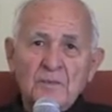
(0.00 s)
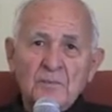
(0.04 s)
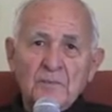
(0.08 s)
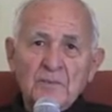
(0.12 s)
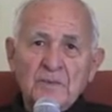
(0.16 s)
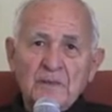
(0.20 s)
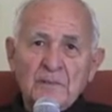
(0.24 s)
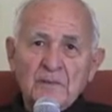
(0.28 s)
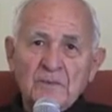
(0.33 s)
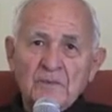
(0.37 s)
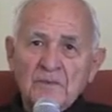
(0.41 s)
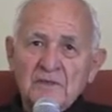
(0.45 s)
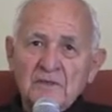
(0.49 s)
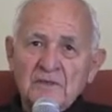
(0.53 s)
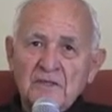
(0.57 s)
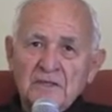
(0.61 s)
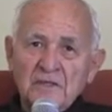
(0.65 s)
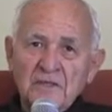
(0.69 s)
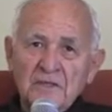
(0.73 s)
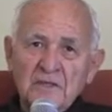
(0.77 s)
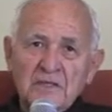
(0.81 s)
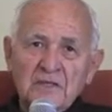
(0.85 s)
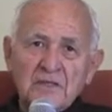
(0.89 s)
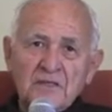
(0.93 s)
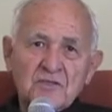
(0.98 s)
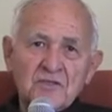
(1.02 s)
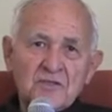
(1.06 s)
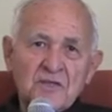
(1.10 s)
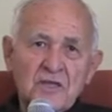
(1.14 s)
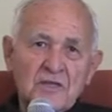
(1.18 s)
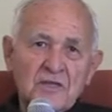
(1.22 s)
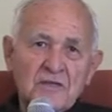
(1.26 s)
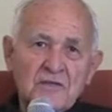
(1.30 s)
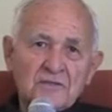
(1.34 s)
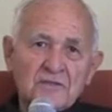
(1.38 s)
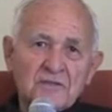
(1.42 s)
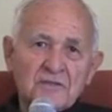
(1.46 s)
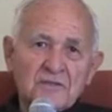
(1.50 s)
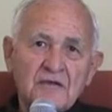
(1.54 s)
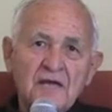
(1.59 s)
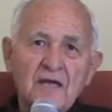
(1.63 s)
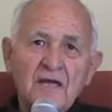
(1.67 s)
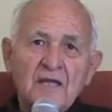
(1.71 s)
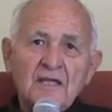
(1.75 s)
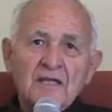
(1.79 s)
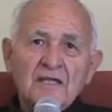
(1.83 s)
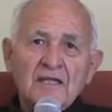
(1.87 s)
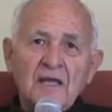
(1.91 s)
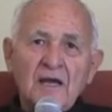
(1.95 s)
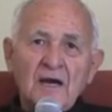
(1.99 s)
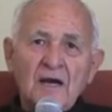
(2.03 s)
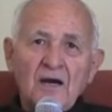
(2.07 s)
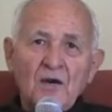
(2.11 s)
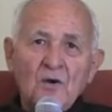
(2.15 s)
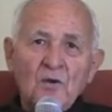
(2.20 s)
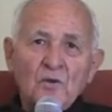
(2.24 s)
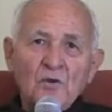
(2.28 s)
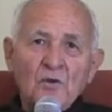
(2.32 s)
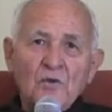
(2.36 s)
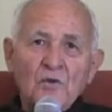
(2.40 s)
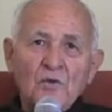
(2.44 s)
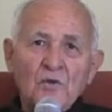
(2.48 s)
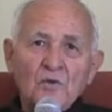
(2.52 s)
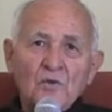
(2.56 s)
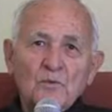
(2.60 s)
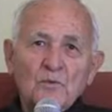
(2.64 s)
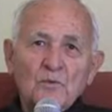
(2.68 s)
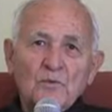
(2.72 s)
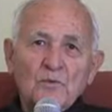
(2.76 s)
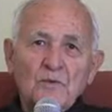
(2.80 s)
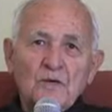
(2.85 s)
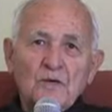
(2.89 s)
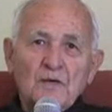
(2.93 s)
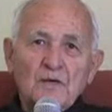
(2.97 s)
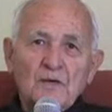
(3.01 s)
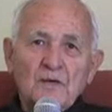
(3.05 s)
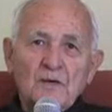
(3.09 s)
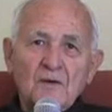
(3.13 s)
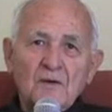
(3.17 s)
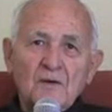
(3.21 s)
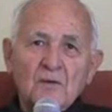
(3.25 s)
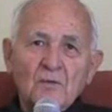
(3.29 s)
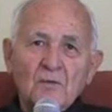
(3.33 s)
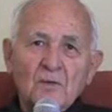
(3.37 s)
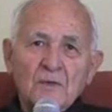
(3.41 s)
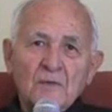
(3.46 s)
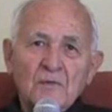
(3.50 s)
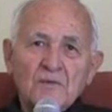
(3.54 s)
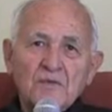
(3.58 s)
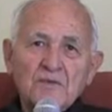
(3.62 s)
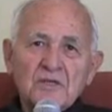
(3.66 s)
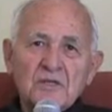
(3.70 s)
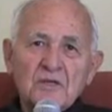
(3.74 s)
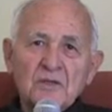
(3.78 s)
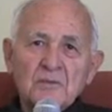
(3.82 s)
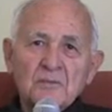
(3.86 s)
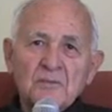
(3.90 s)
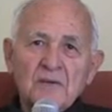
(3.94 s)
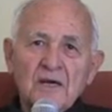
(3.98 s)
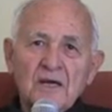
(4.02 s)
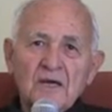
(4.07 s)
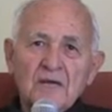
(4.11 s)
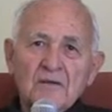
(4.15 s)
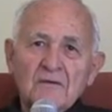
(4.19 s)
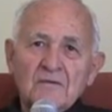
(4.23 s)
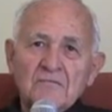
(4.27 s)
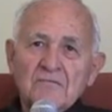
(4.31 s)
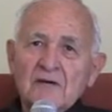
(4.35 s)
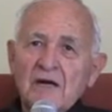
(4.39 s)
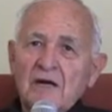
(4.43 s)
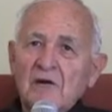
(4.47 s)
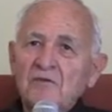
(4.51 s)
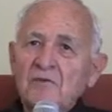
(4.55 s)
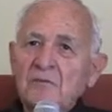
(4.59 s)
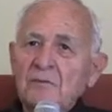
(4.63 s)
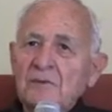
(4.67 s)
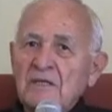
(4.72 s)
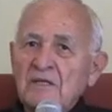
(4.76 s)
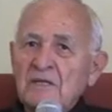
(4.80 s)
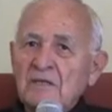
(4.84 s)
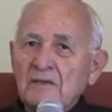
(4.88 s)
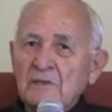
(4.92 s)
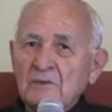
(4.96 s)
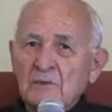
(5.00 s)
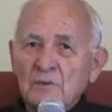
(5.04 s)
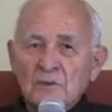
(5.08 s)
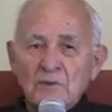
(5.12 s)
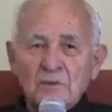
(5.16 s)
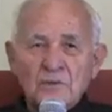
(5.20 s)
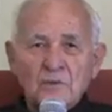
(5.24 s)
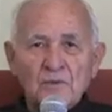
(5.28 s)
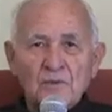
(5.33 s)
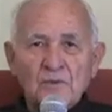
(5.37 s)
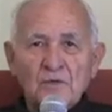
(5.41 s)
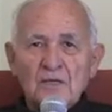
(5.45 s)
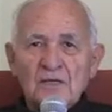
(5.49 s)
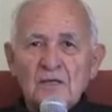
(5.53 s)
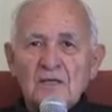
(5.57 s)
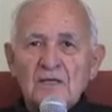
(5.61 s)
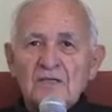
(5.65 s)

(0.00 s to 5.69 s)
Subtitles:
people in the jails. Now, we were jailed by alphabetical order.